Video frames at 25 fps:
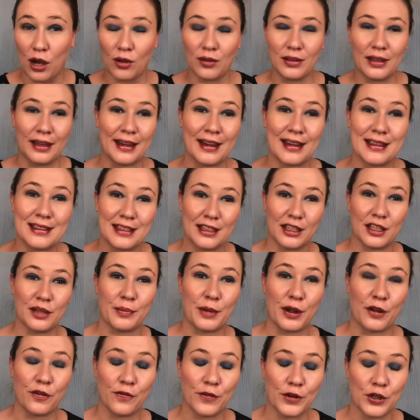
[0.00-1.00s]
Like I said in
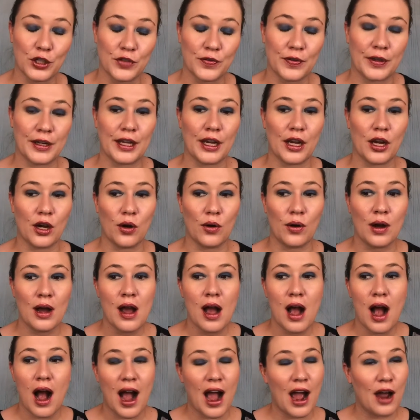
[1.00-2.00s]
my first video,
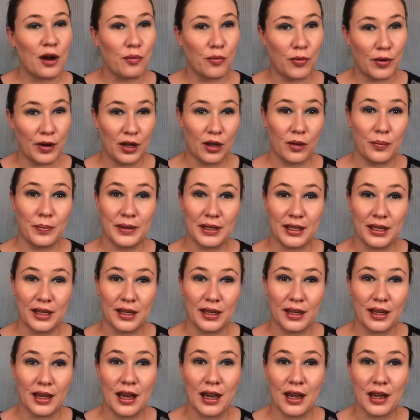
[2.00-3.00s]
I will
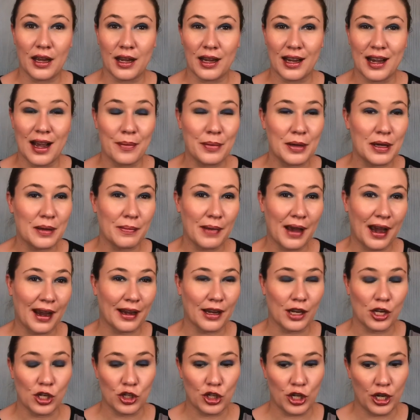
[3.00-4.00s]
be coming
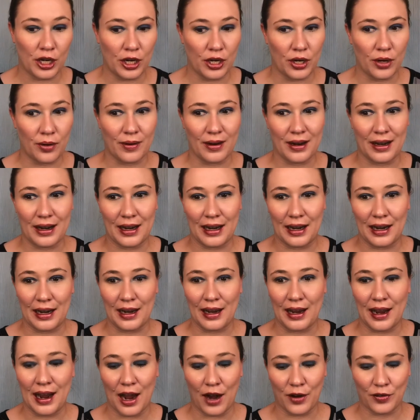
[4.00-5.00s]
back in January
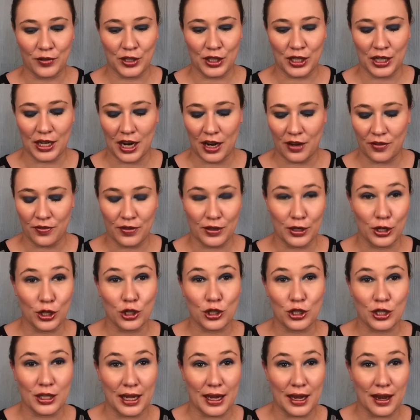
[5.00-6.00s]
after I finish
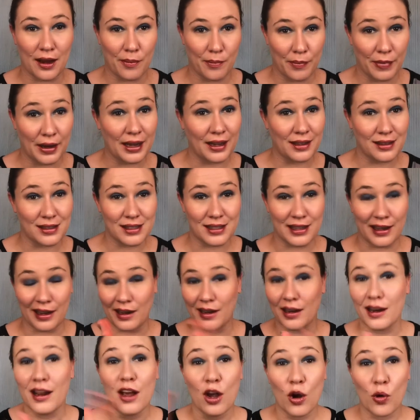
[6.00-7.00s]
like my
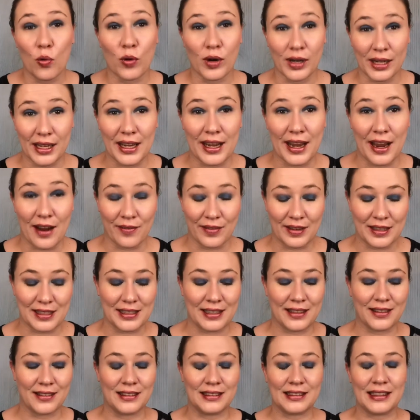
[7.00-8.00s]
insane working every
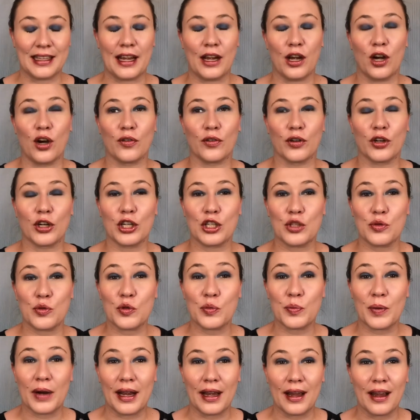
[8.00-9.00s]
single day over Christmas
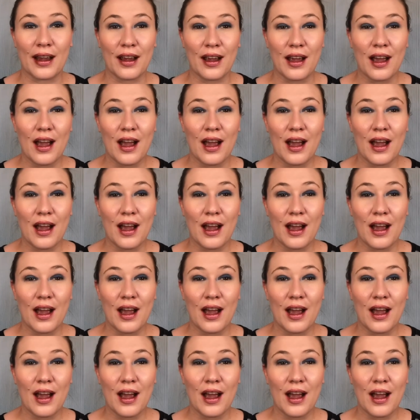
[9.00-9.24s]
break.